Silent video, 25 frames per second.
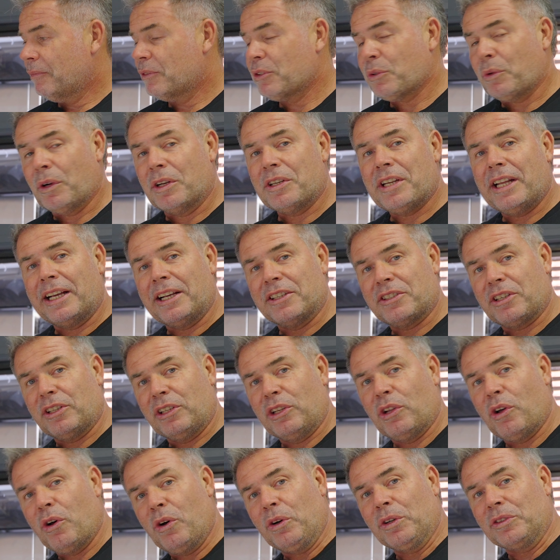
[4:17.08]
It's going to take us a
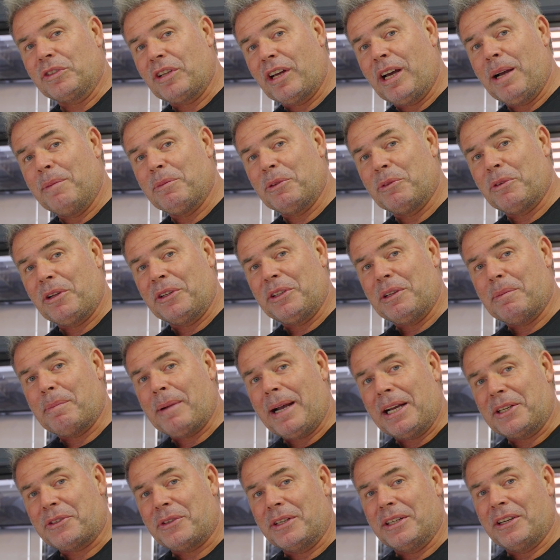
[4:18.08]
long time to run the
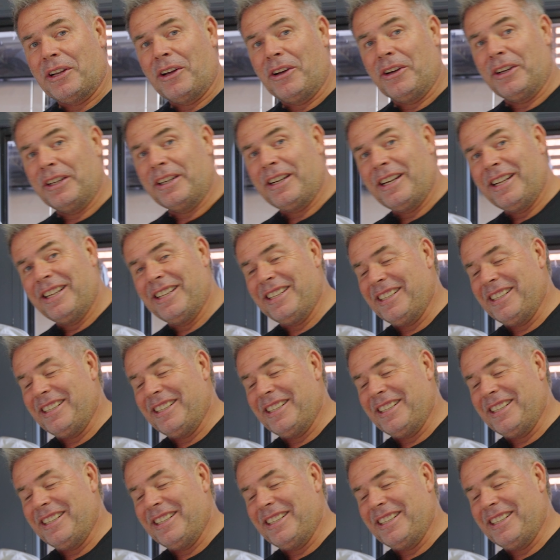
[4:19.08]
battery down